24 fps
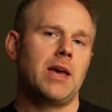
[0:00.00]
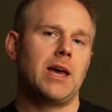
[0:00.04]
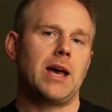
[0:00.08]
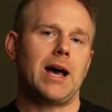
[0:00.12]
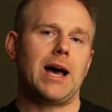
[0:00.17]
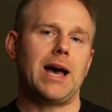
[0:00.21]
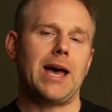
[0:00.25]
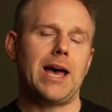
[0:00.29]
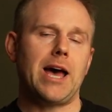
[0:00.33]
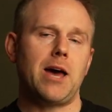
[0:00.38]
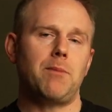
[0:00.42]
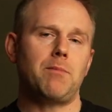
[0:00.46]

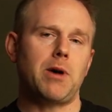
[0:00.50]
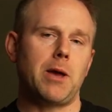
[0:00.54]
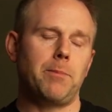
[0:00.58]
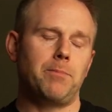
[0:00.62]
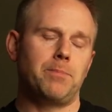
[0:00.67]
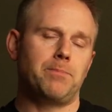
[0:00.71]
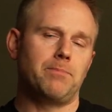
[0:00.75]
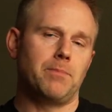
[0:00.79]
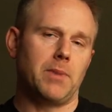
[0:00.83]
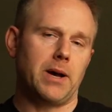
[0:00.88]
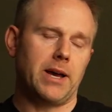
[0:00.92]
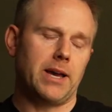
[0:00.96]
I had
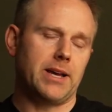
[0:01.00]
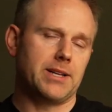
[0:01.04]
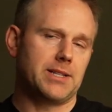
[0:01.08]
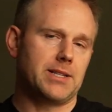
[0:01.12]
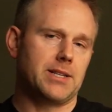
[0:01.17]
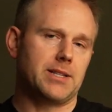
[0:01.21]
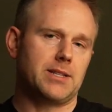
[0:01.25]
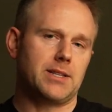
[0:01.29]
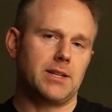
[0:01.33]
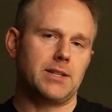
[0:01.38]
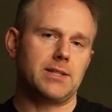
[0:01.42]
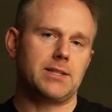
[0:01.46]
my
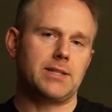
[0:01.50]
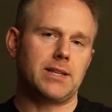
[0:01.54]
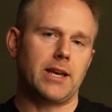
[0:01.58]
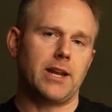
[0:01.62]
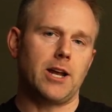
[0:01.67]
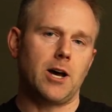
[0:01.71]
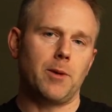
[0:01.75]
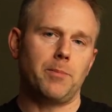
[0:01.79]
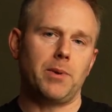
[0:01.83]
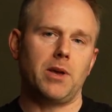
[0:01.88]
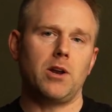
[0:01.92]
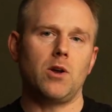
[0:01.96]
assistant set
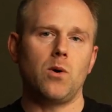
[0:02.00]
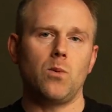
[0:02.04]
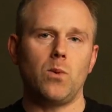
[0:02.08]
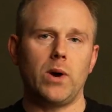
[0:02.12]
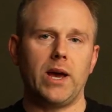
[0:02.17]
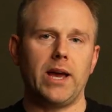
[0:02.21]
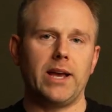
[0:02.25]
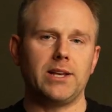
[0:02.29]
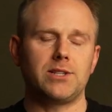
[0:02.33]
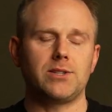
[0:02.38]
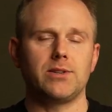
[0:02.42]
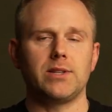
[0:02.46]
up in a
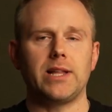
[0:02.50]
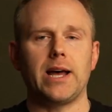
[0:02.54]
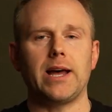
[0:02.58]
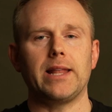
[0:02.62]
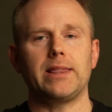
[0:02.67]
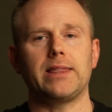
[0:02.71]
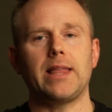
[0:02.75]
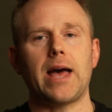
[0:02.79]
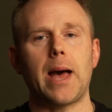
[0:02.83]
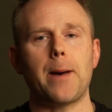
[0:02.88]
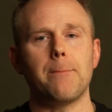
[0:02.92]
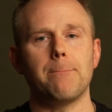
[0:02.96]
way so
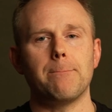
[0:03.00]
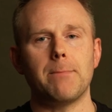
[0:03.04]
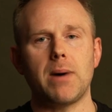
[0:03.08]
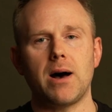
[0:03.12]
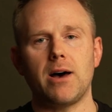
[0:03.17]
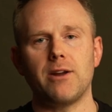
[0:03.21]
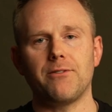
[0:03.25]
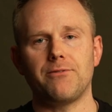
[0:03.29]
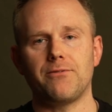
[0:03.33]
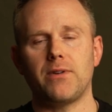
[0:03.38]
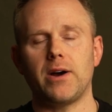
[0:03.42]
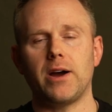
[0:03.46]
that that
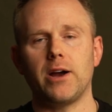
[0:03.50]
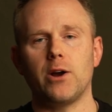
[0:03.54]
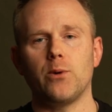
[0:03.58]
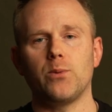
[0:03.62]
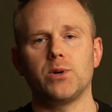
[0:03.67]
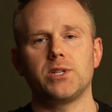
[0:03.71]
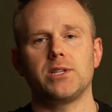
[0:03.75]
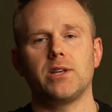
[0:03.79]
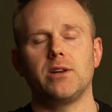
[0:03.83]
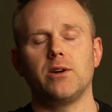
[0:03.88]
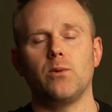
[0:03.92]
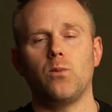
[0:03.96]
modifier
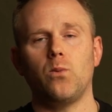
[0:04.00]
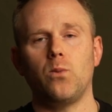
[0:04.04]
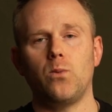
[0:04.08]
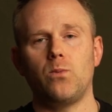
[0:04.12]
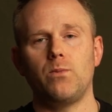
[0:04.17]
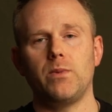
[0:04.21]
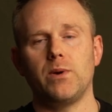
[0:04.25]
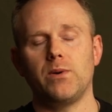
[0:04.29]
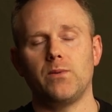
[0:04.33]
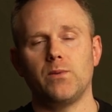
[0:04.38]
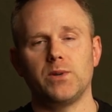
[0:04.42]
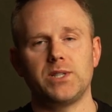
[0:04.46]
was in
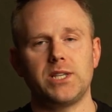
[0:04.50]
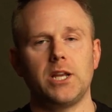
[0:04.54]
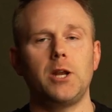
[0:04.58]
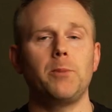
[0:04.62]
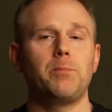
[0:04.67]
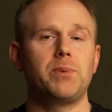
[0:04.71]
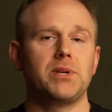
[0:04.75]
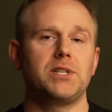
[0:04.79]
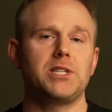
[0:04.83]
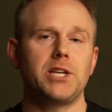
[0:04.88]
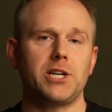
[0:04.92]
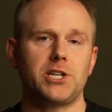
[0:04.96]
a
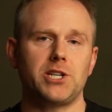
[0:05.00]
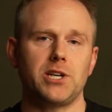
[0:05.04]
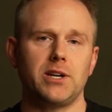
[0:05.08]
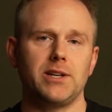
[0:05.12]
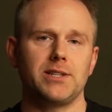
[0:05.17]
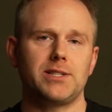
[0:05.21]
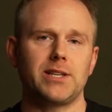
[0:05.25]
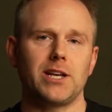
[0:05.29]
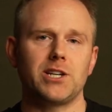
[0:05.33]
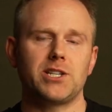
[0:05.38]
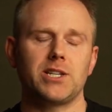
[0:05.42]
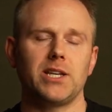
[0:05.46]
position
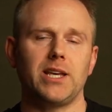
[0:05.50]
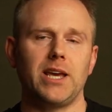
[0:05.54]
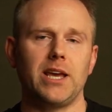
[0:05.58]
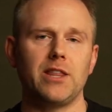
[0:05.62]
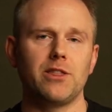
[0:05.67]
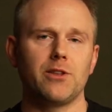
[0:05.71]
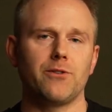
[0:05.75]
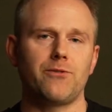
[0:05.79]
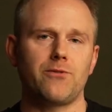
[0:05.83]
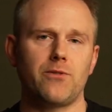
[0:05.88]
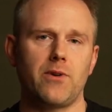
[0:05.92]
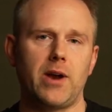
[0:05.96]
essentially in
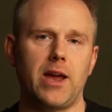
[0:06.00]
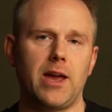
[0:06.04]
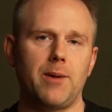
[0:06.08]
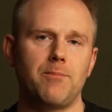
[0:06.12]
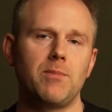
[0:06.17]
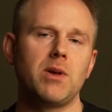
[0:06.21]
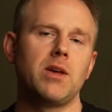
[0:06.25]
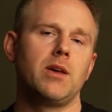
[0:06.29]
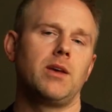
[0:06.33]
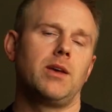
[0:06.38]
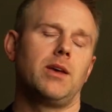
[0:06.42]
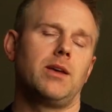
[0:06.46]
the
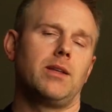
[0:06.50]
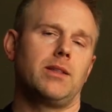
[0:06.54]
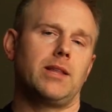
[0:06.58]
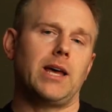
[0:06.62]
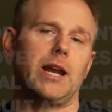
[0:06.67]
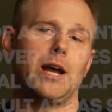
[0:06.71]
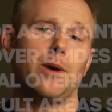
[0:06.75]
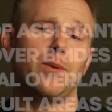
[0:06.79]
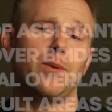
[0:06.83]
frame that I